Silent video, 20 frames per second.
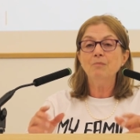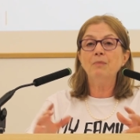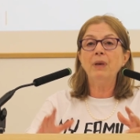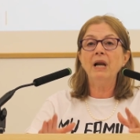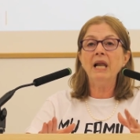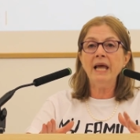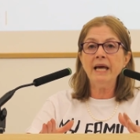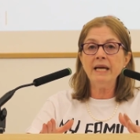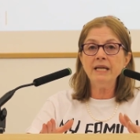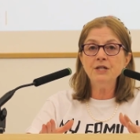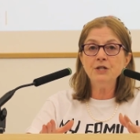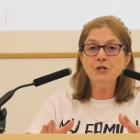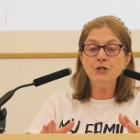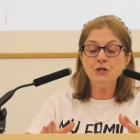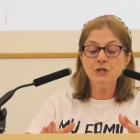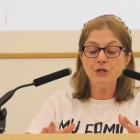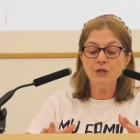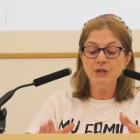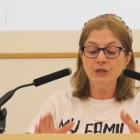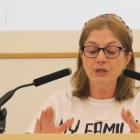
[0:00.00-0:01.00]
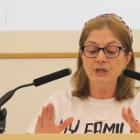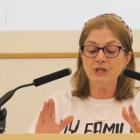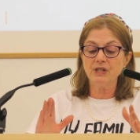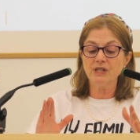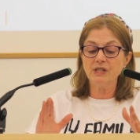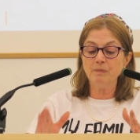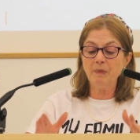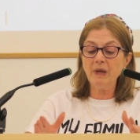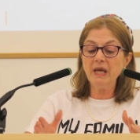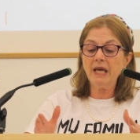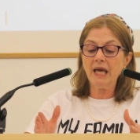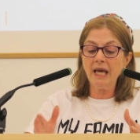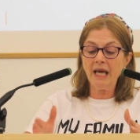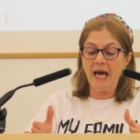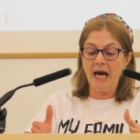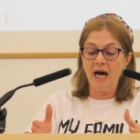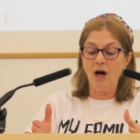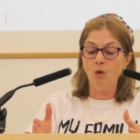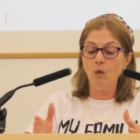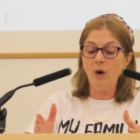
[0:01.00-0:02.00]
pledged to speaking
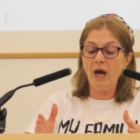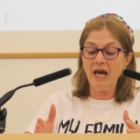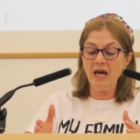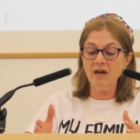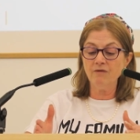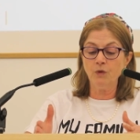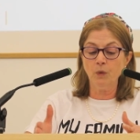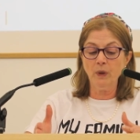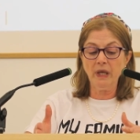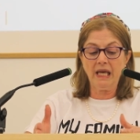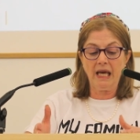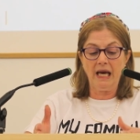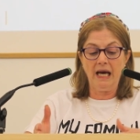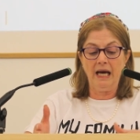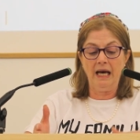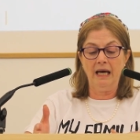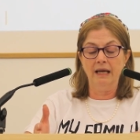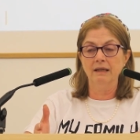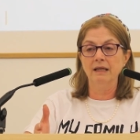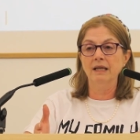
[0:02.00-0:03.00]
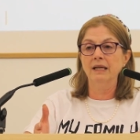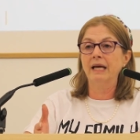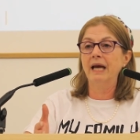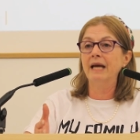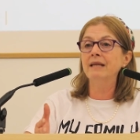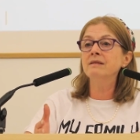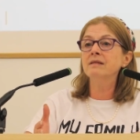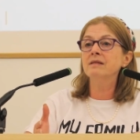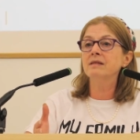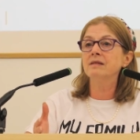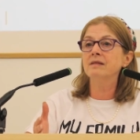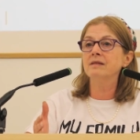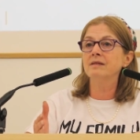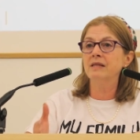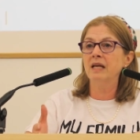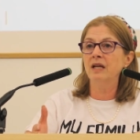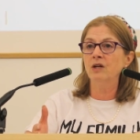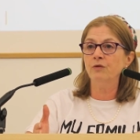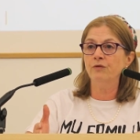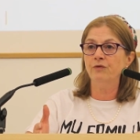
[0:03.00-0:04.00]
out wherever we can against
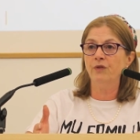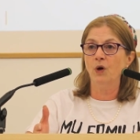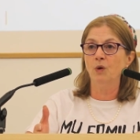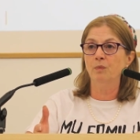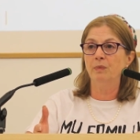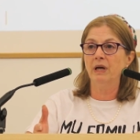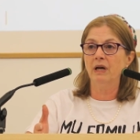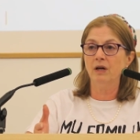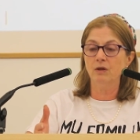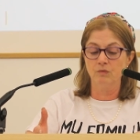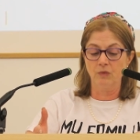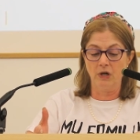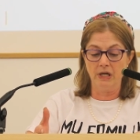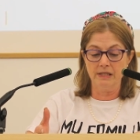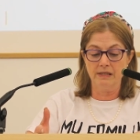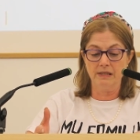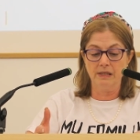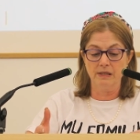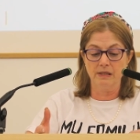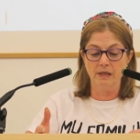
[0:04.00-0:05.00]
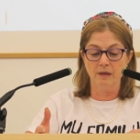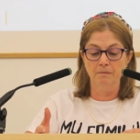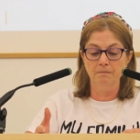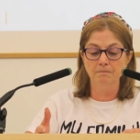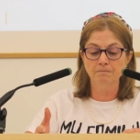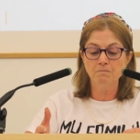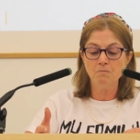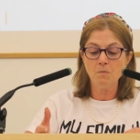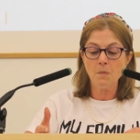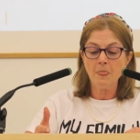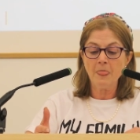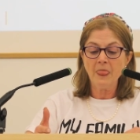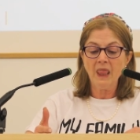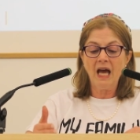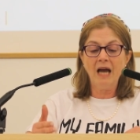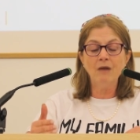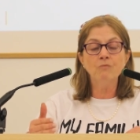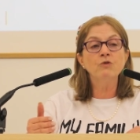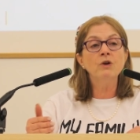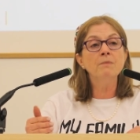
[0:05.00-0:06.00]
xenophobia and racism,
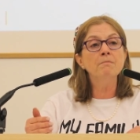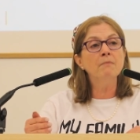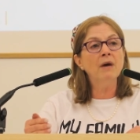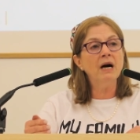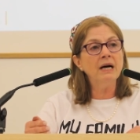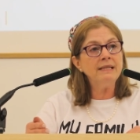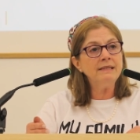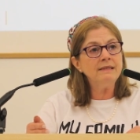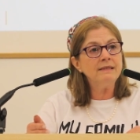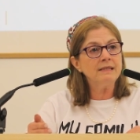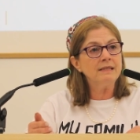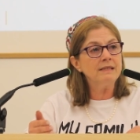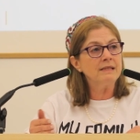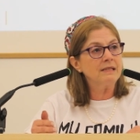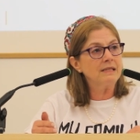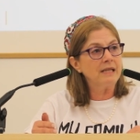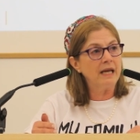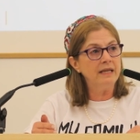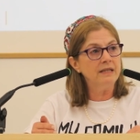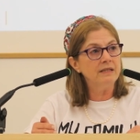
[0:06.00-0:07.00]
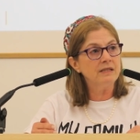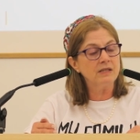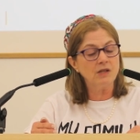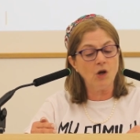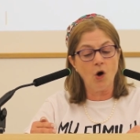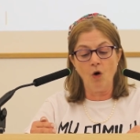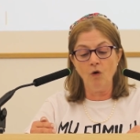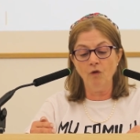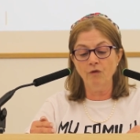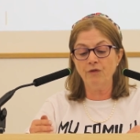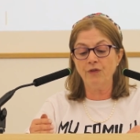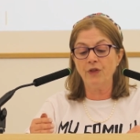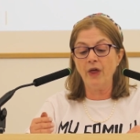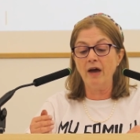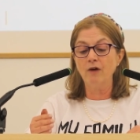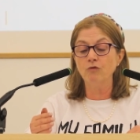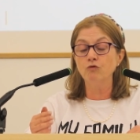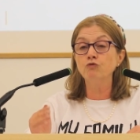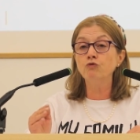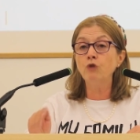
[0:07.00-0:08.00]
and reminding states of
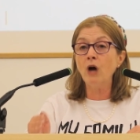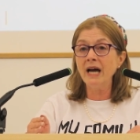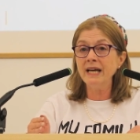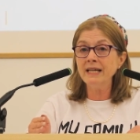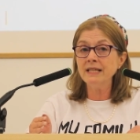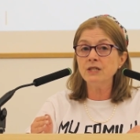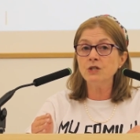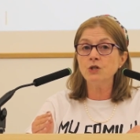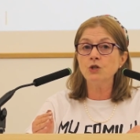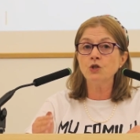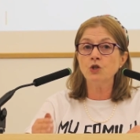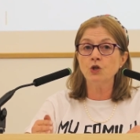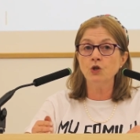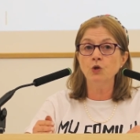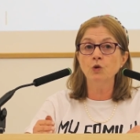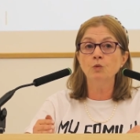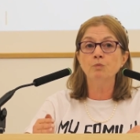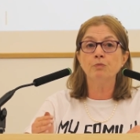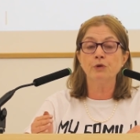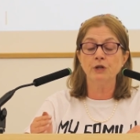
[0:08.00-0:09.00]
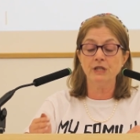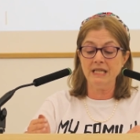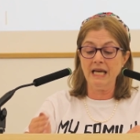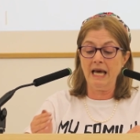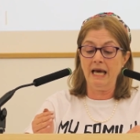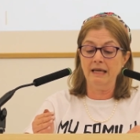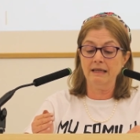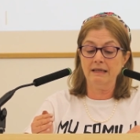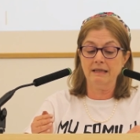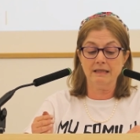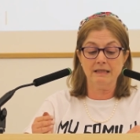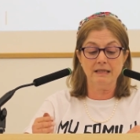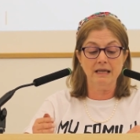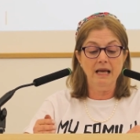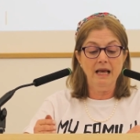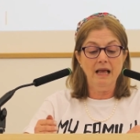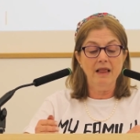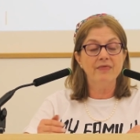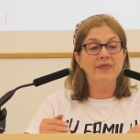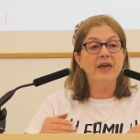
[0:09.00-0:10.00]
their right to protect,
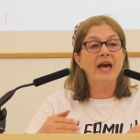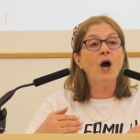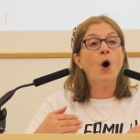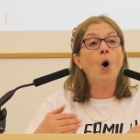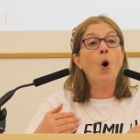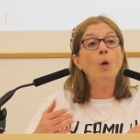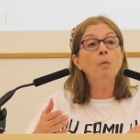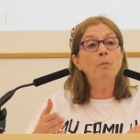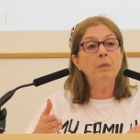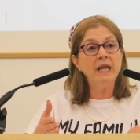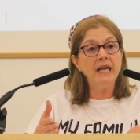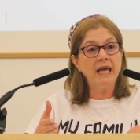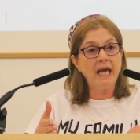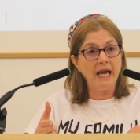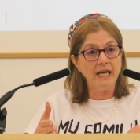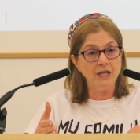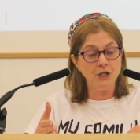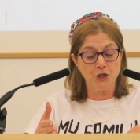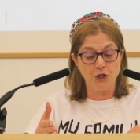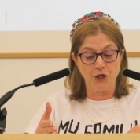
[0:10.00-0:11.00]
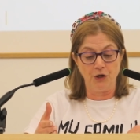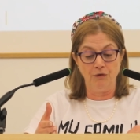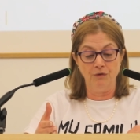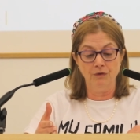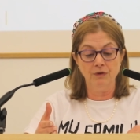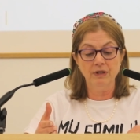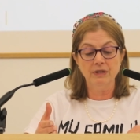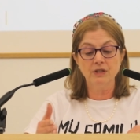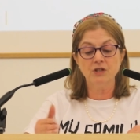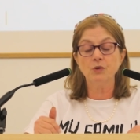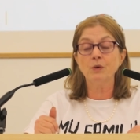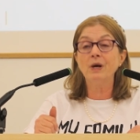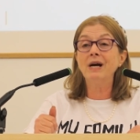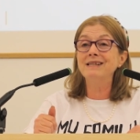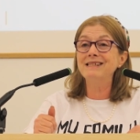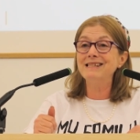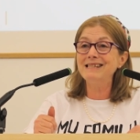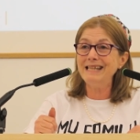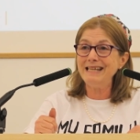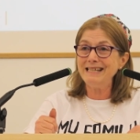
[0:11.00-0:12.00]
their obligation to
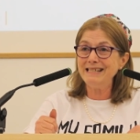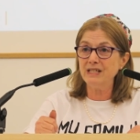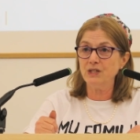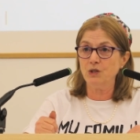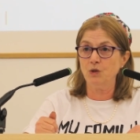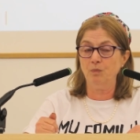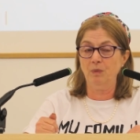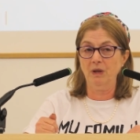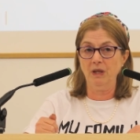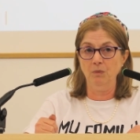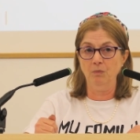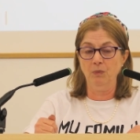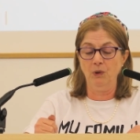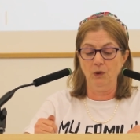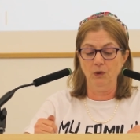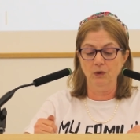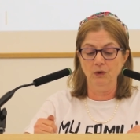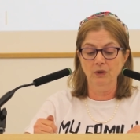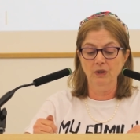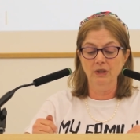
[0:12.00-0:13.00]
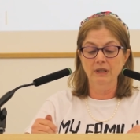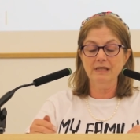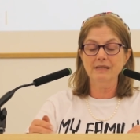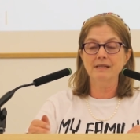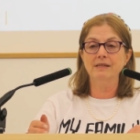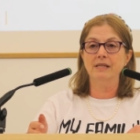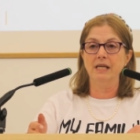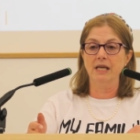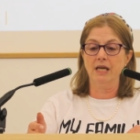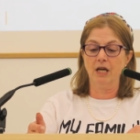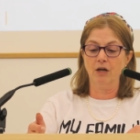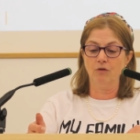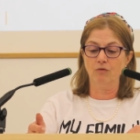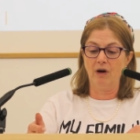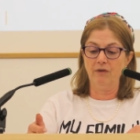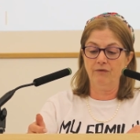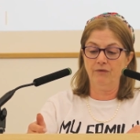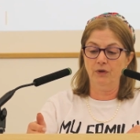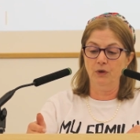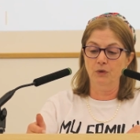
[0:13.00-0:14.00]
assist people seeking
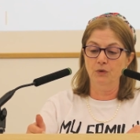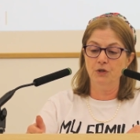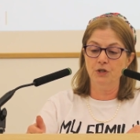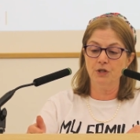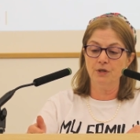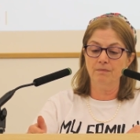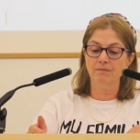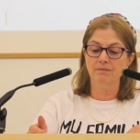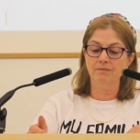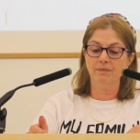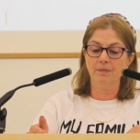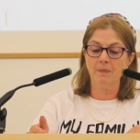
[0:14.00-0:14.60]
refuge.